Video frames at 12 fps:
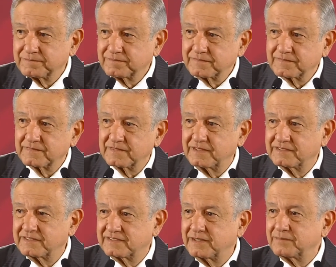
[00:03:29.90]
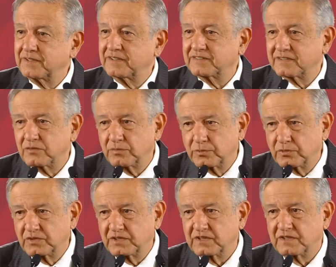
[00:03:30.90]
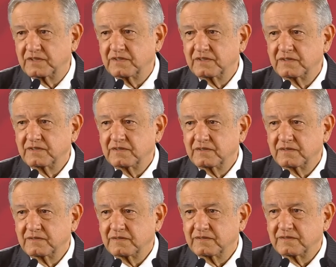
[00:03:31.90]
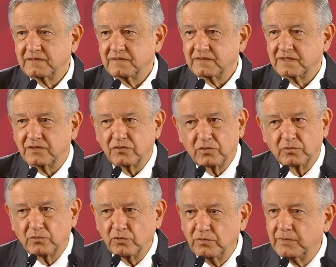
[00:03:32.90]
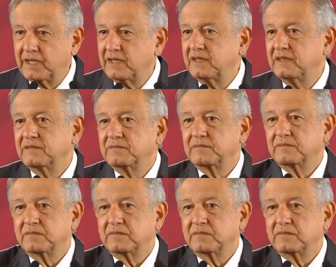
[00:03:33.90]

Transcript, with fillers: to raise them up, the, or to elevate the, the public health system,